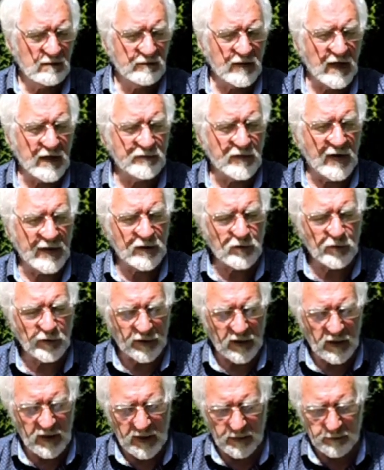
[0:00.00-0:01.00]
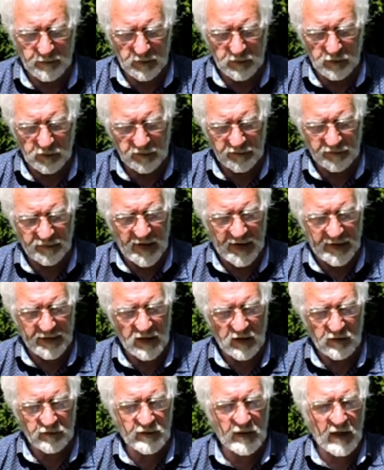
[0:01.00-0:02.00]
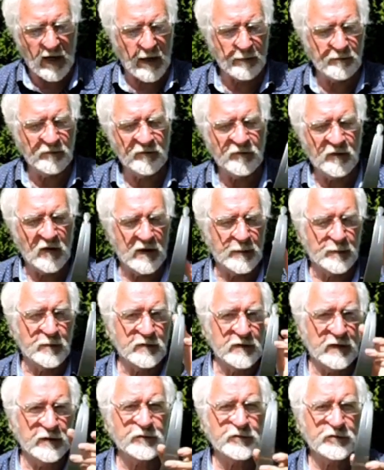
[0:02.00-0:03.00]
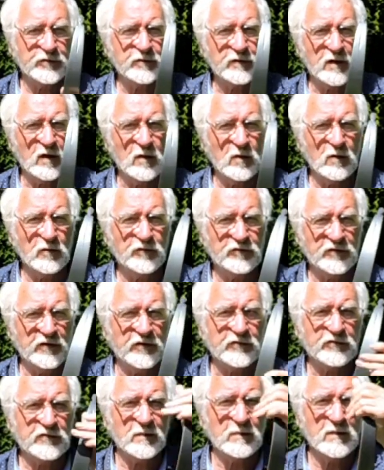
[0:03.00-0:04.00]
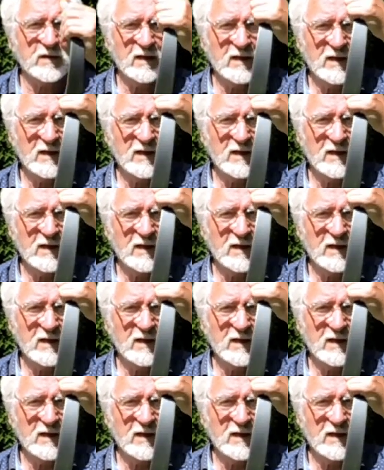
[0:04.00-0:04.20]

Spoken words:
Very, very good limb, good fade out, carbon fibre in through the whole system.